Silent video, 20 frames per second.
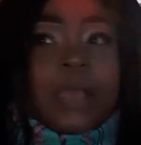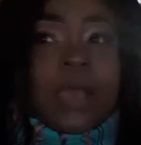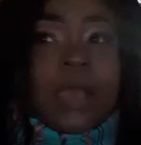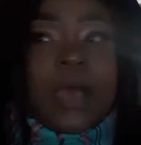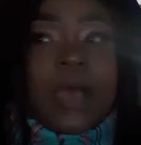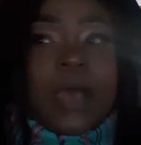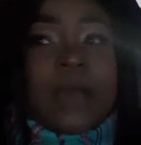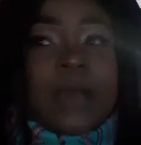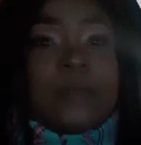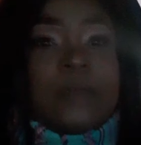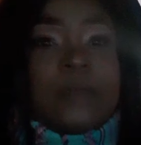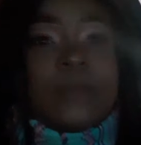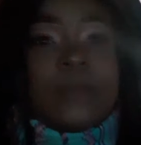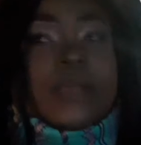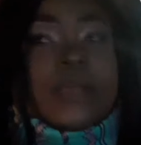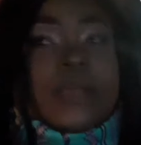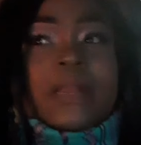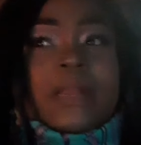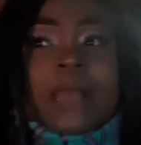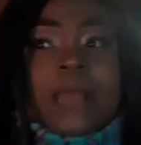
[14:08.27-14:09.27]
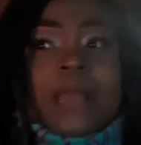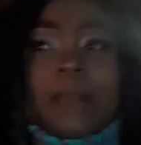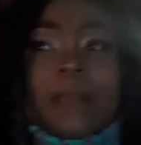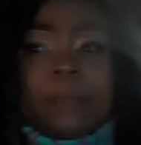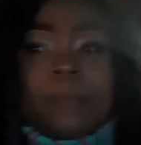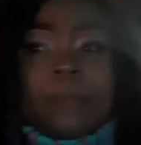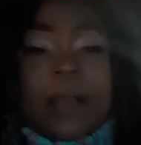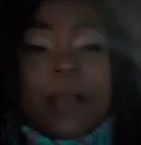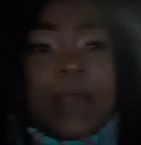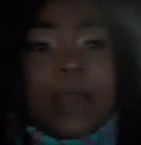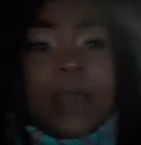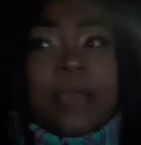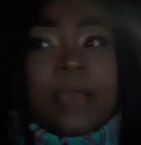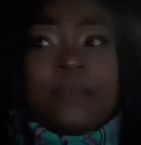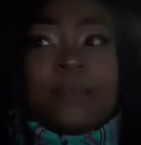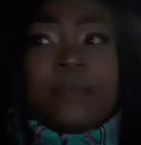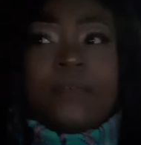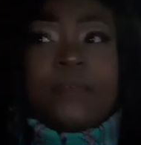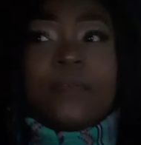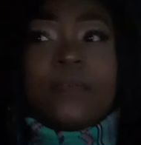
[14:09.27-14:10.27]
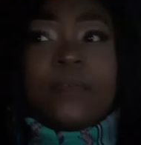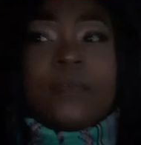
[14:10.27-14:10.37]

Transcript: I don't need that in my life.